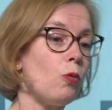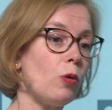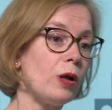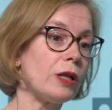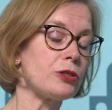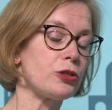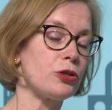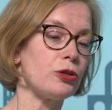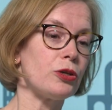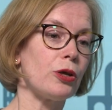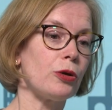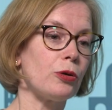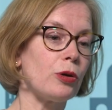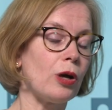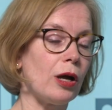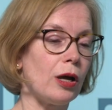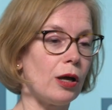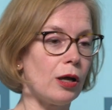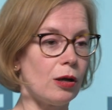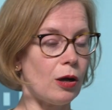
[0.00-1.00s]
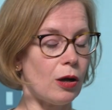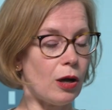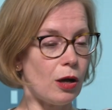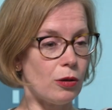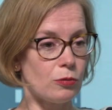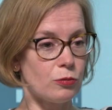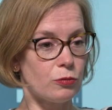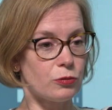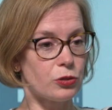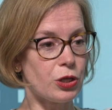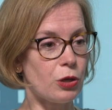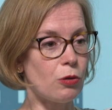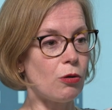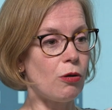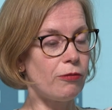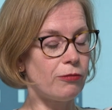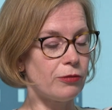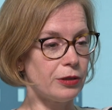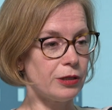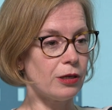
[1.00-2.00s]
Well, so
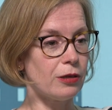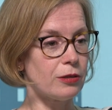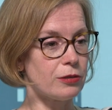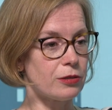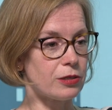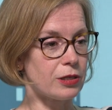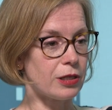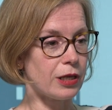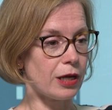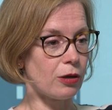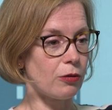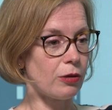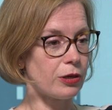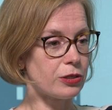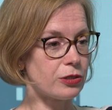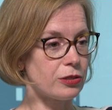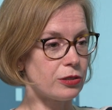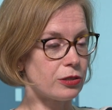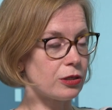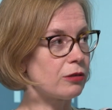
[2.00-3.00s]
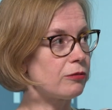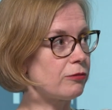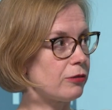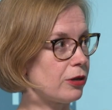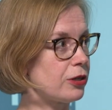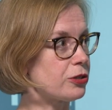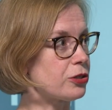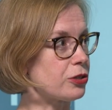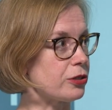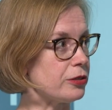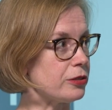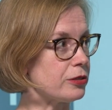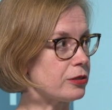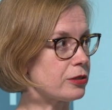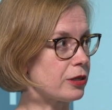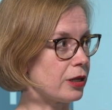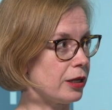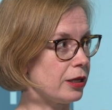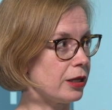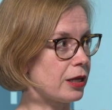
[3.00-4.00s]
often the answer to that question is
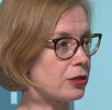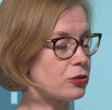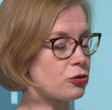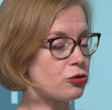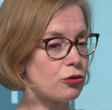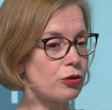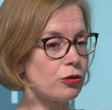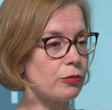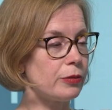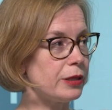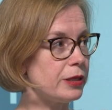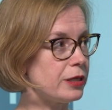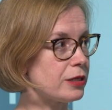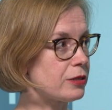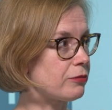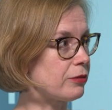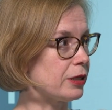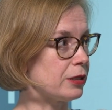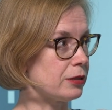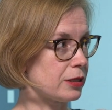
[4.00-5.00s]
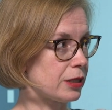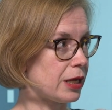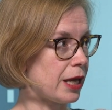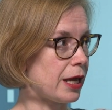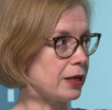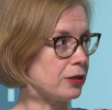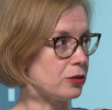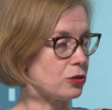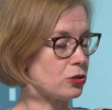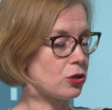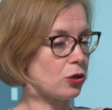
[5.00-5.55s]
convergence, and that's true in this field again.